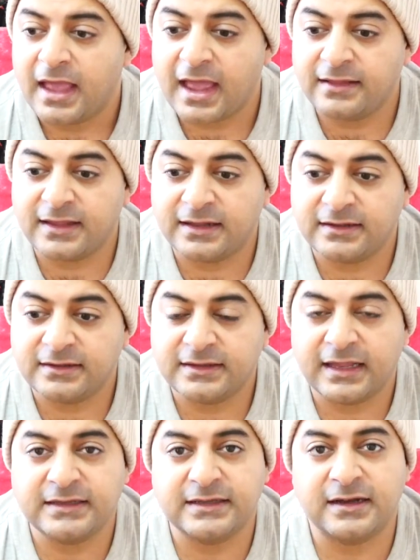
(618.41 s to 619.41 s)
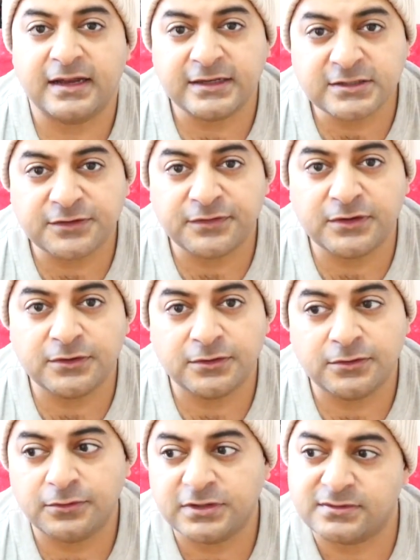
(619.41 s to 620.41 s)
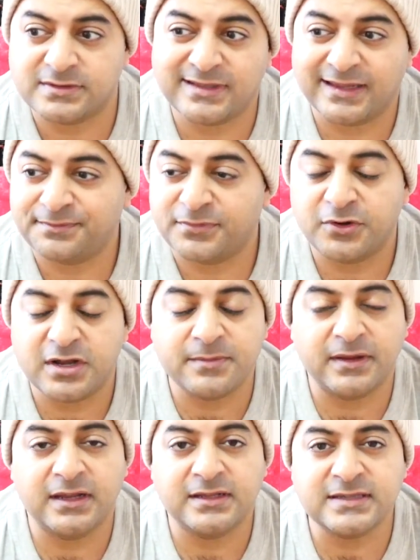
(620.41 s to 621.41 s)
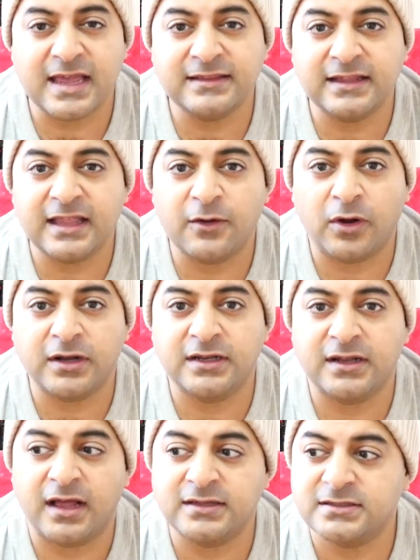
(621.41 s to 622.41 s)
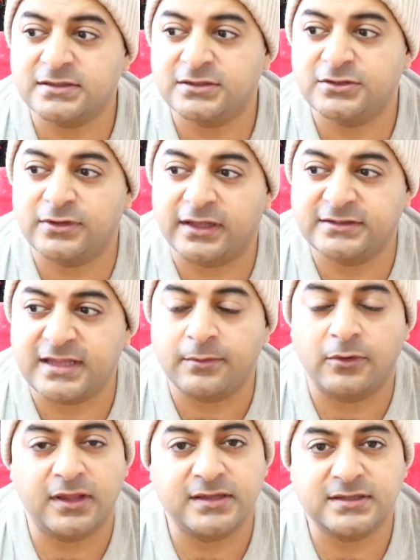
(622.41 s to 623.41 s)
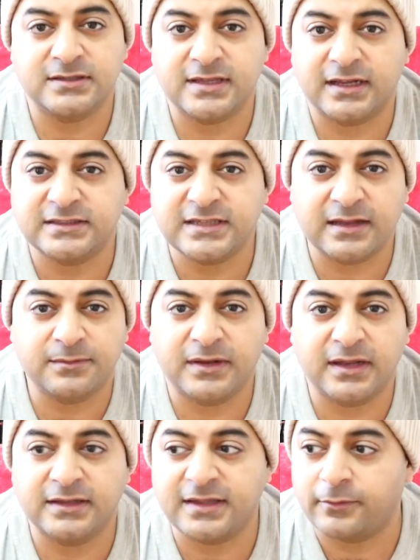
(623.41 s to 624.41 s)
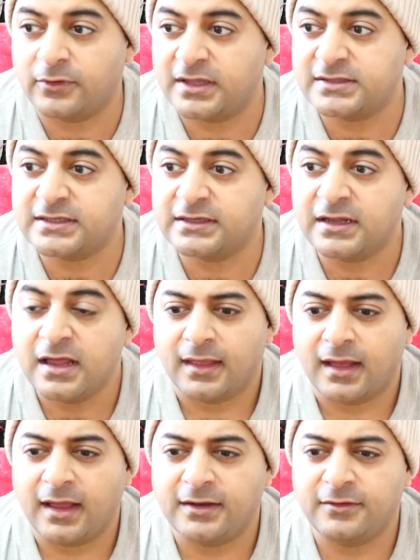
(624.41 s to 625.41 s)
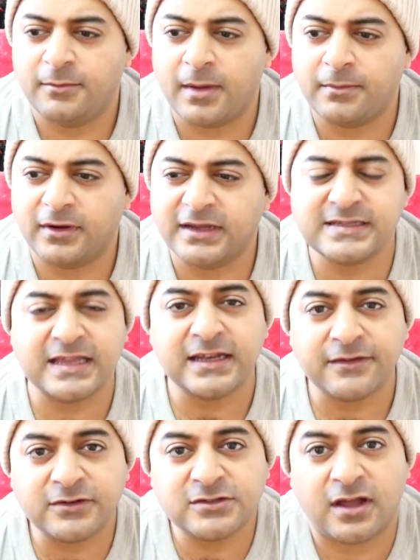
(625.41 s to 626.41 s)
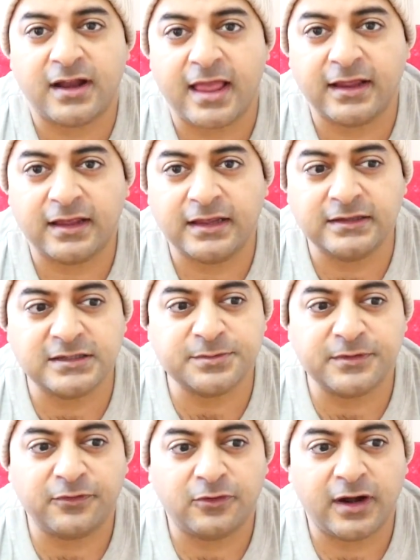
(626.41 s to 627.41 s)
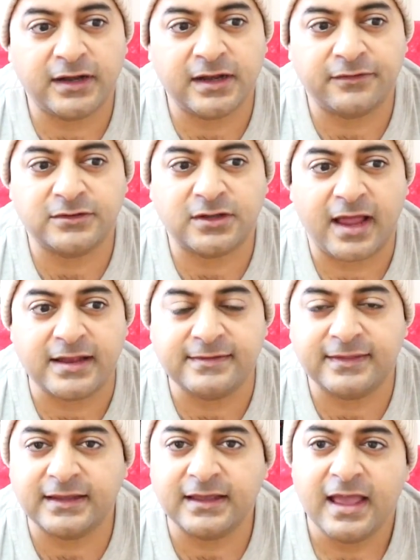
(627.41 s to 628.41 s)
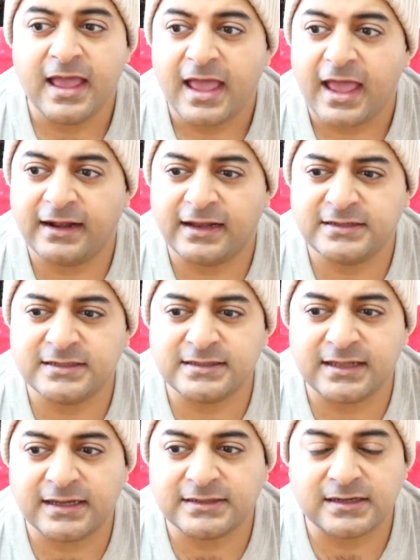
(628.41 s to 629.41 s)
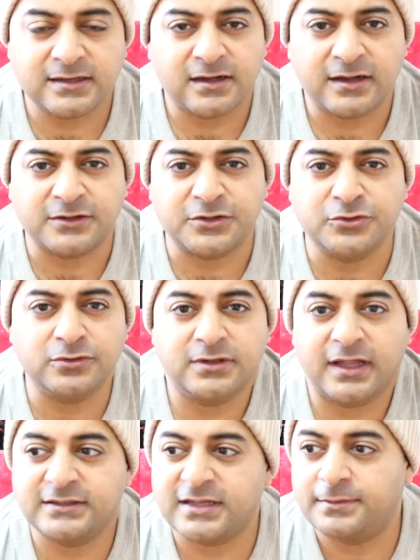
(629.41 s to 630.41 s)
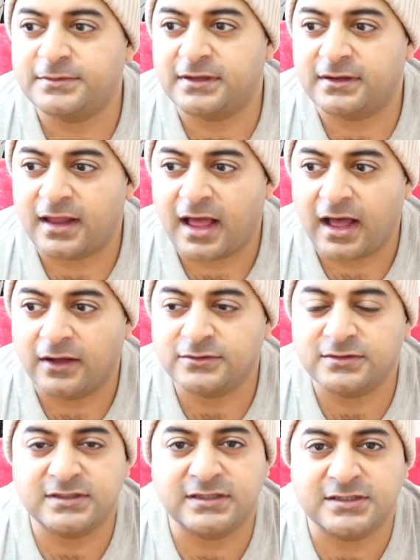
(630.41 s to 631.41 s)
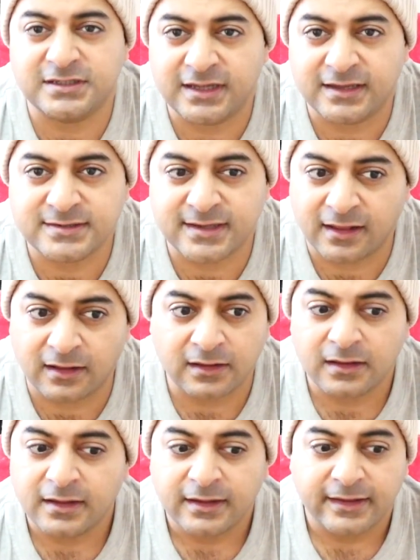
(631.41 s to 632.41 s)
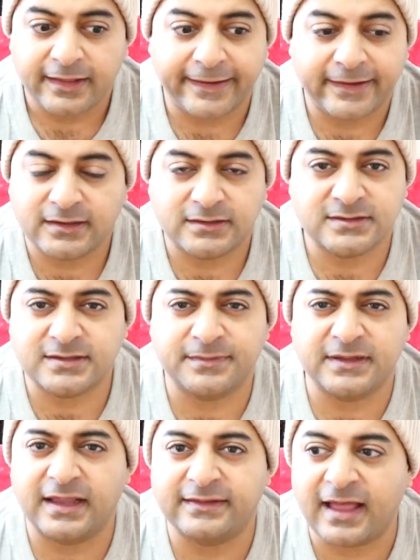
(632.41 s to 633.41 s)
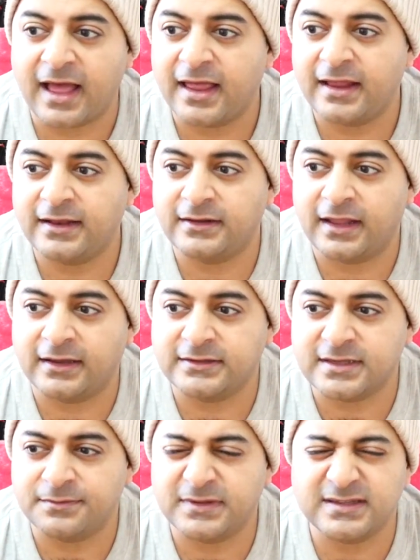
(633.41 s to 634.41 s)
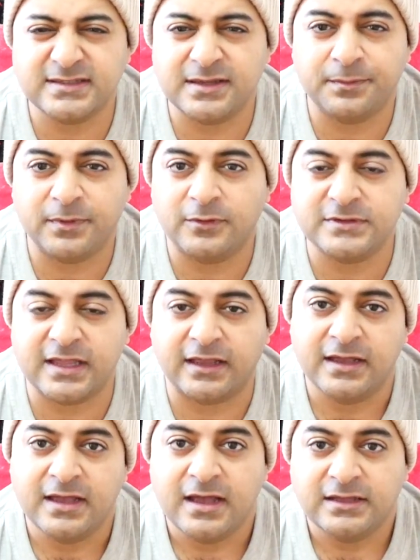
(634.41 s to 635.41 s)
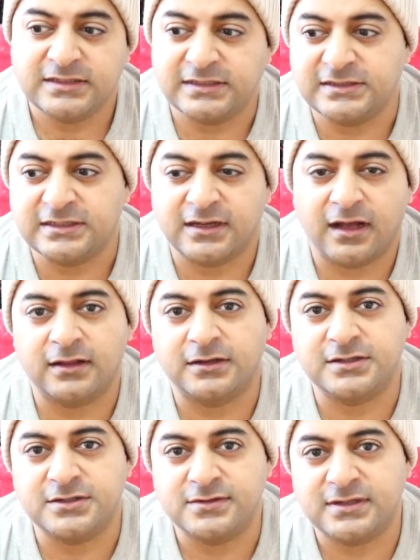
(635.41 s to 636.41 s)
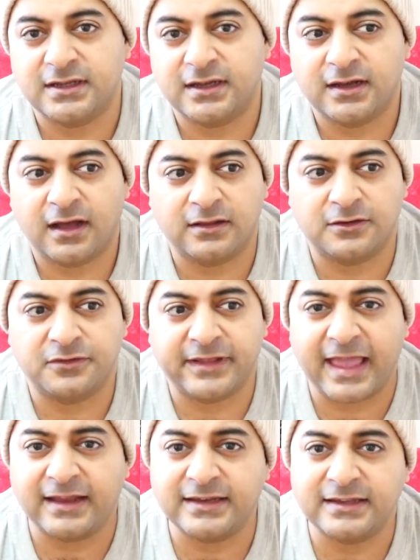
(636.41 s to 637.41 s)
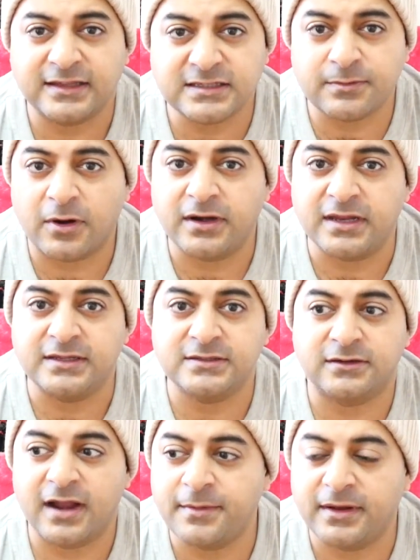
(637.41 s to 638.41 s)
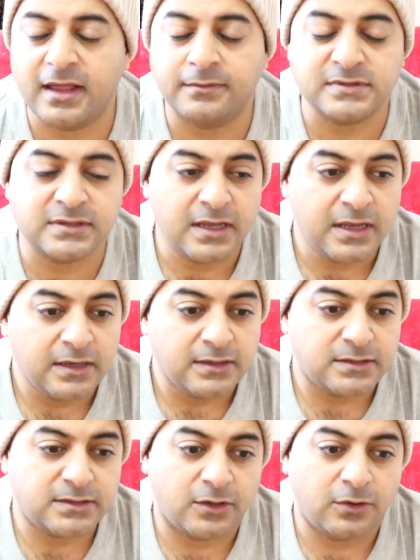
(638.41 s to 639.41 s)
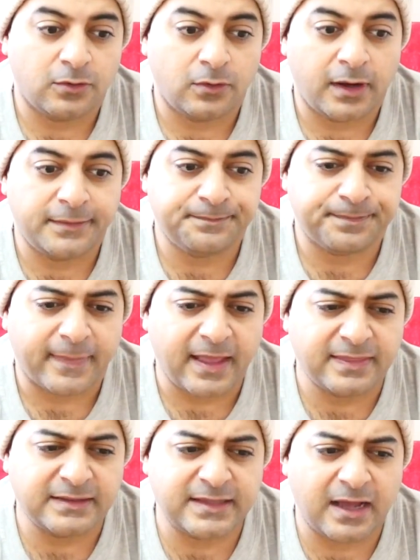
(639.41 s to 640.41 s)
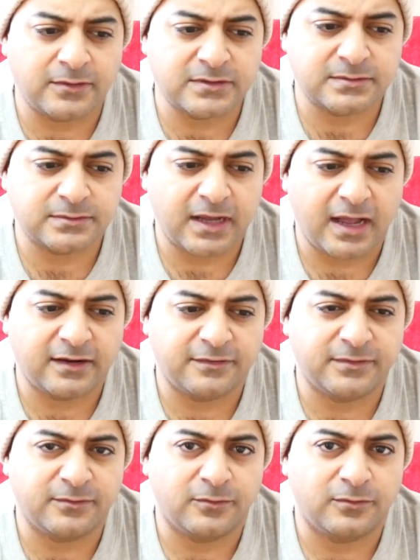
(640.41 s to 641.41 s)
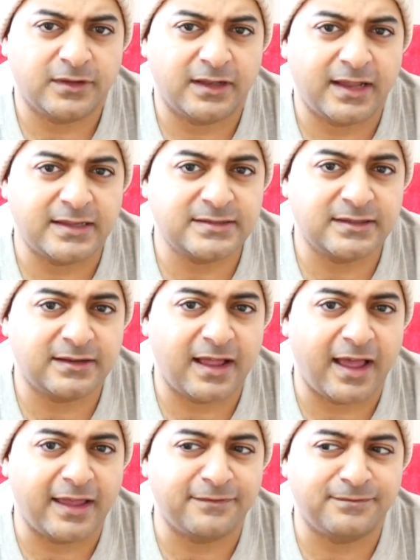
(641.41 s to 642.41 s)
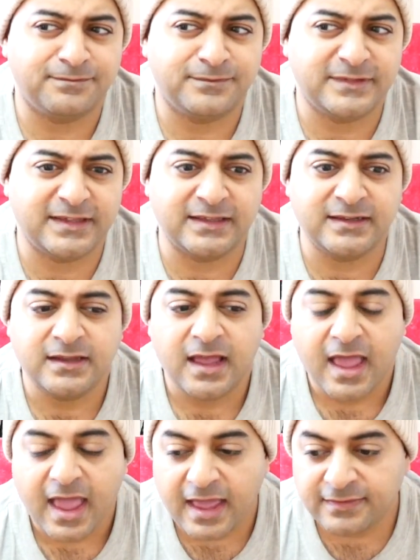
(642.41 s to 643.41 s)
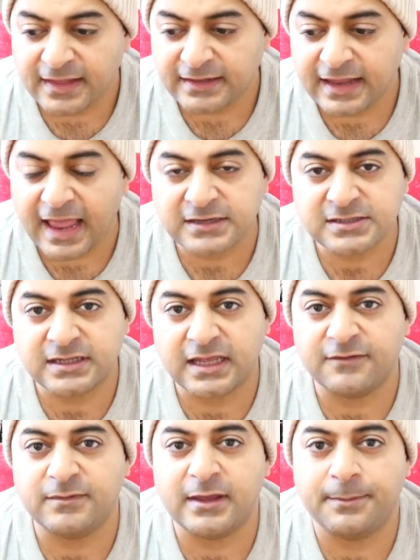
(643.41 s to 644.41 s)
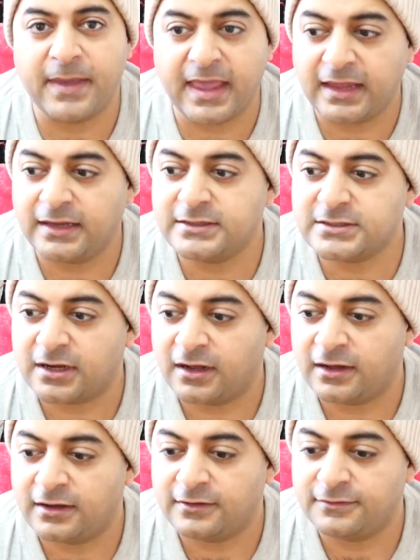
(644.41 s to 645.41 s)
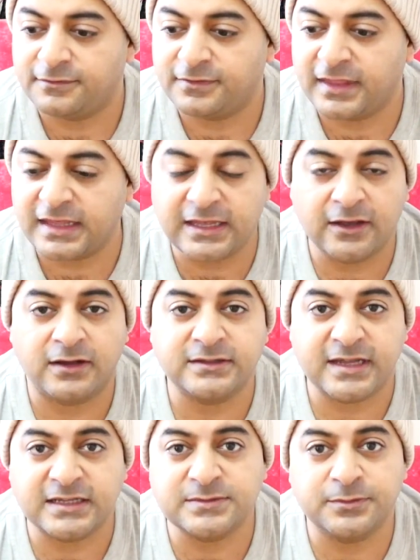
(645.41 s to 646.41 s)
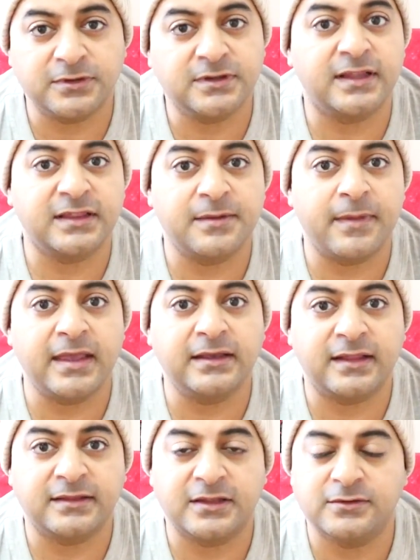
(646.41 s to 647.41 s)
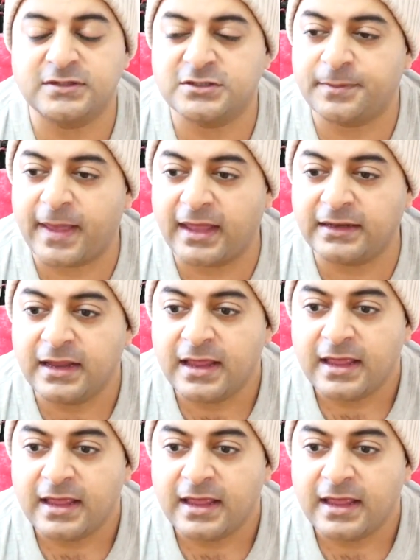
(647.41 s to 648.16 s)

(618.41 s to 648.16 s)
And then they did an interview, which was like 30 minutes, and then they wanted us to do like demo lessons, like a 10-minute demo lesson. I remember, because I'd never taught English before, I'd never taught anything, and I just like, on Google I typed in how to teach ESL, like something like that, and like something simple was like teaching colors using colorful candy like Smarties or M&Ms. So I think that was kind of the lesson that I did. And then they actually gave me a page of the Eon textbook that they make, that they use in Japan.